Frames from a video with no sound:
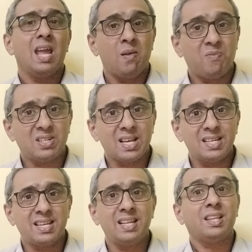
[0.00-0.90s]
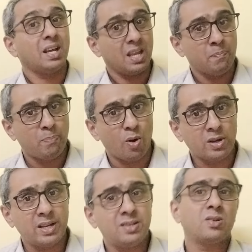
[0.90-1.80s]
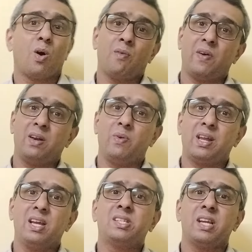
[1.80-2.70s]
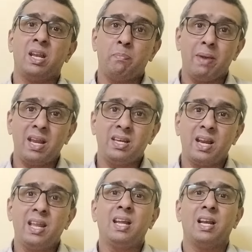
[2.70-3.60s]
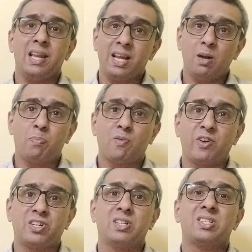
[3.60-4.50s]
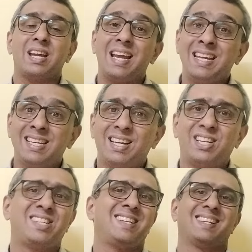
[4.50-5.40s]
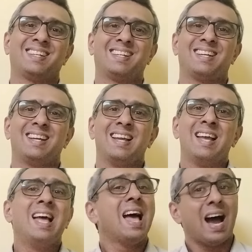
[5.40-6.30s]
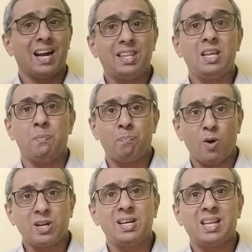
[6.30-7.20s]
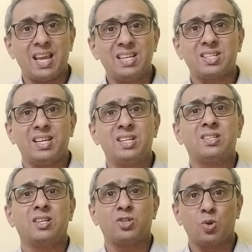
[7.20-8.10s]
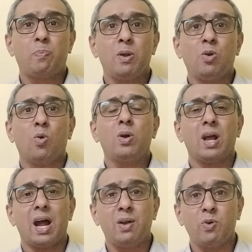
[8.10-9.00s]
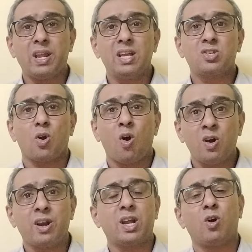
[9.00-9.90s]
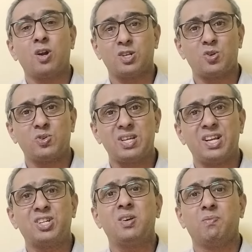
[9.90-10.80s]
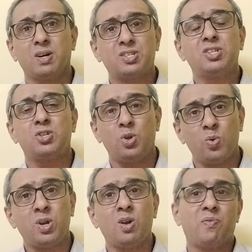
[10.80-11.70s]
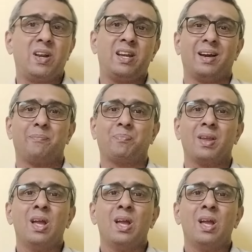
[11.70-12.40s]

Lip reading: emphasizing the importance of advocates in maintaining legal profession's integrity. Another important case is the Supreme Court Advocates on Record Association versus Union of India,